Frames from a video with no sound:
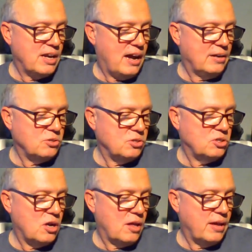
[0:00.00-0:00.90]
was saying, I also
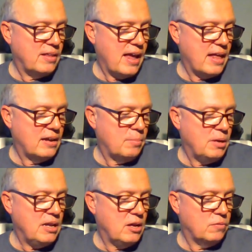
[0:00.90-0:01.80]
saw that they added a
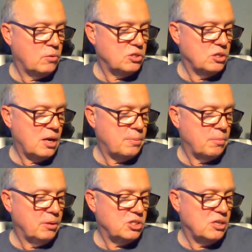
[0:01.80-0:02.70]
mini golf course on top
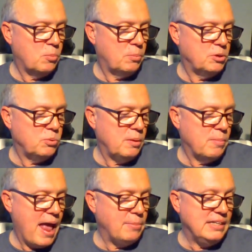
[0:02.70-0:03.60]
of the List somewhere between
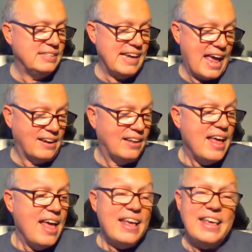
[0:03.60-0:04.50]
Miami and Seattle.
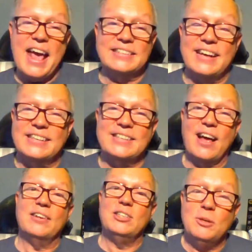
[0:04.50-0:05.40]
Yes, I
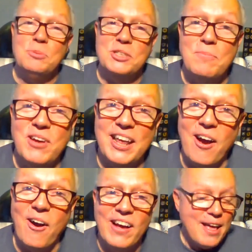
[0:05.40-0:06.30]
saw the Jim Zim
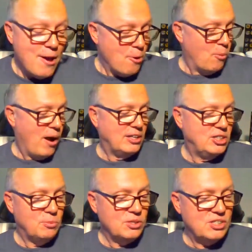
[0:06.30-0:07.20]
video, where
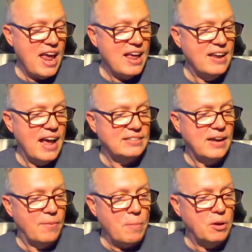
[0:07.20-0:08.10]
Jim was saying that
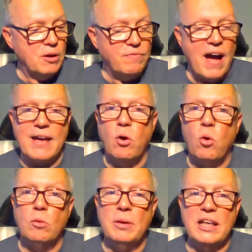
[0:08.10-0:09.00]
they put a
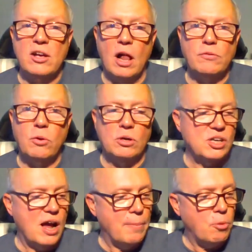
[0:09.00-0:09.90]
5-hole mini golf
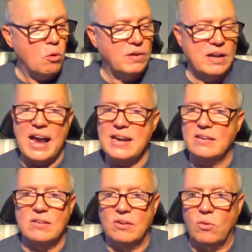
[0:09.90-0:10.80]
course up
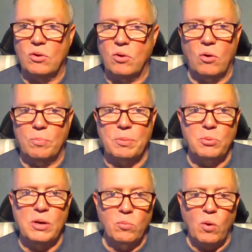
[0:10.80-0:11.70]
overnight or
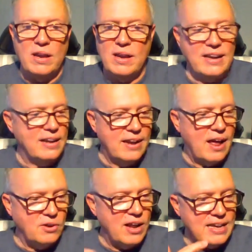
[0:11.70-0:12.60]
between one night and
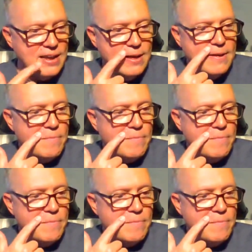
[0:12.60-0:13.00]
another night.